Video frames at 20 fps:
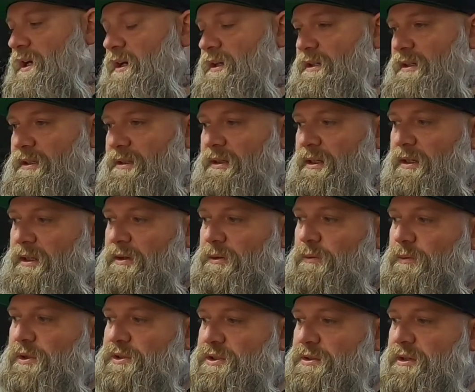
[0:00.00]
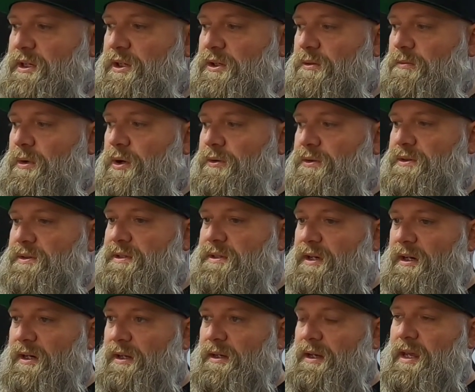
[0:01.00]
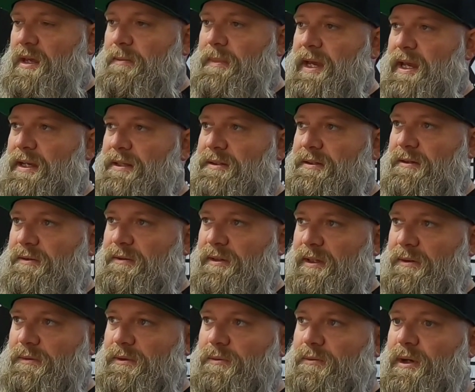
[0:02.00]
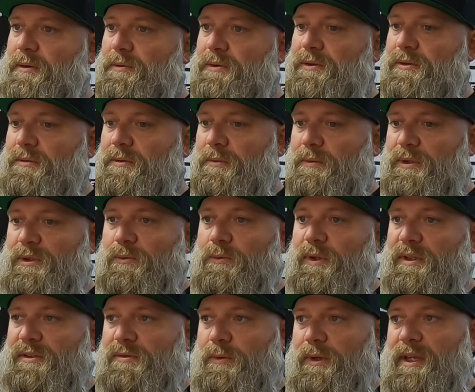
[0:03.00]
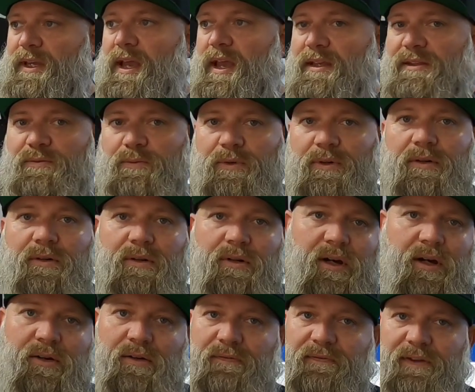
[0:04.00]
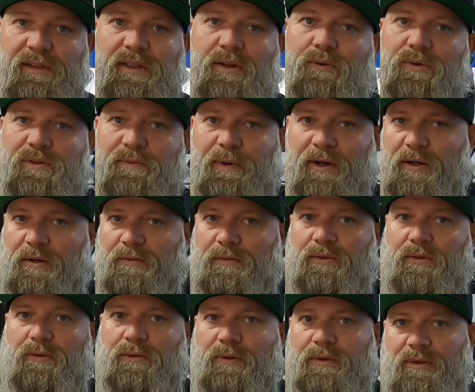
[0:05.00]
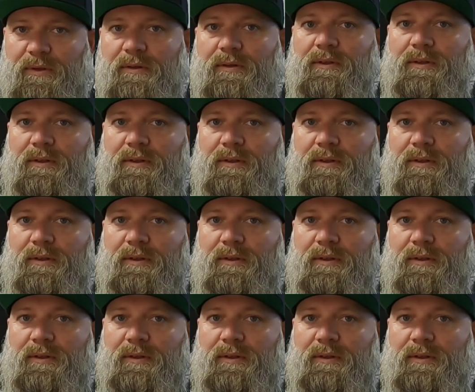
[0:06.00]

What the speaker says: talking, once you get your motors done, M8s, everything with the way we're doing them with the 128s, we're 150 horsepower north.